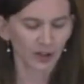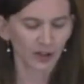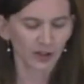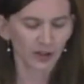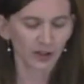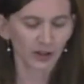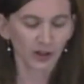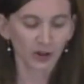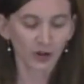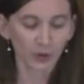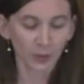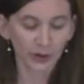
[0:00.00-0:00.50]

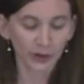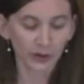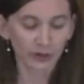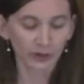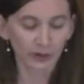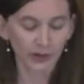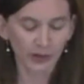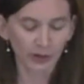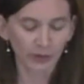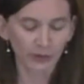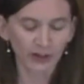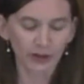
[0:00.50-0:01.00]
So with
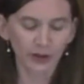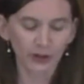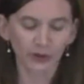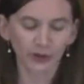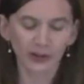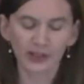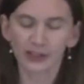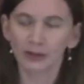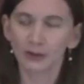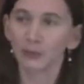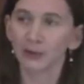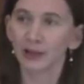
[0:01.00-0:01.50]
those 3
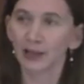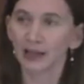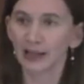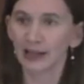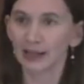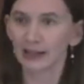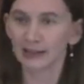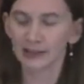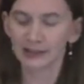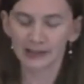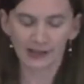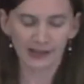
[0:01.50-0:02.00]
notes in
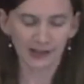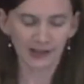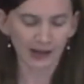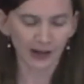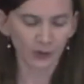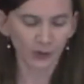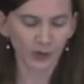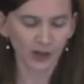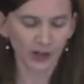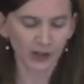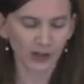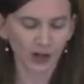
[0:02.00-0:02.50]
place,
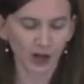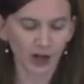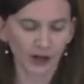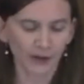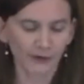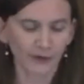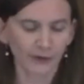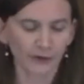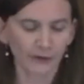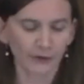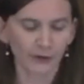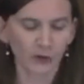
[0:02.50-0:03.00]
I want to
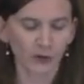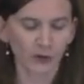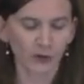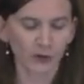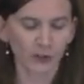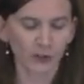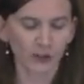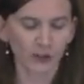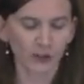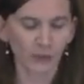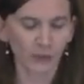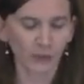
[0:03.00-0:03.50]
offer 4
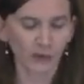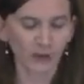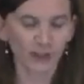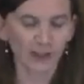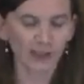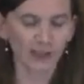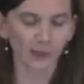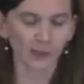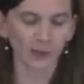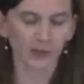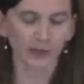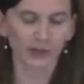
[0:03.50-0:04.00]
key
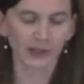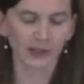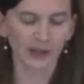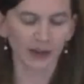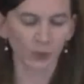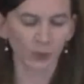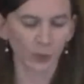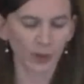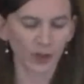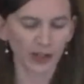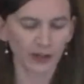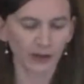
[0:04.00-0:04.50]
principles
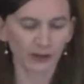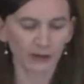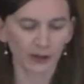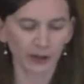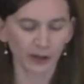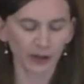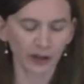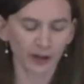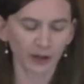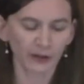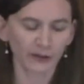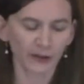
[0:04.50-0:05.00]
that we have
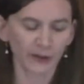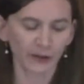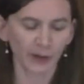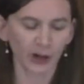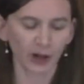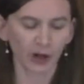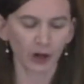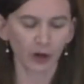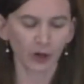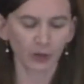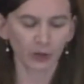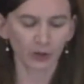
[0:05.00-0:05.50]
learned from
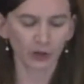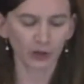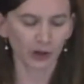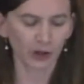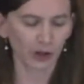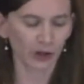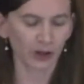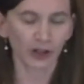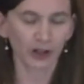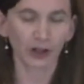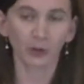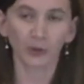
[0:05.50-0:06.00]
our own
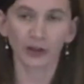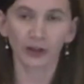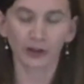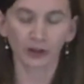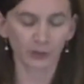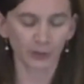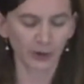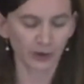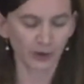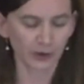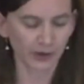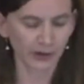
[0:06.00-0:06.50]
journey with
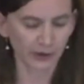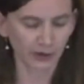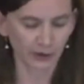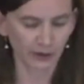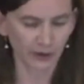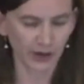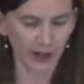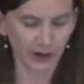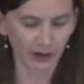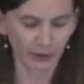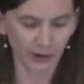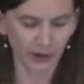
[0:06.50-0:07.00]
abuse
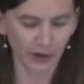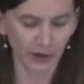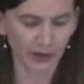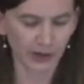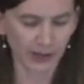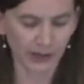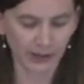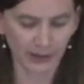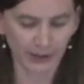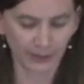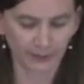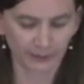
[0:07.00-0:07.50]

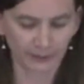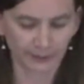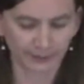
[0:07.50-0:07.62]
survivors.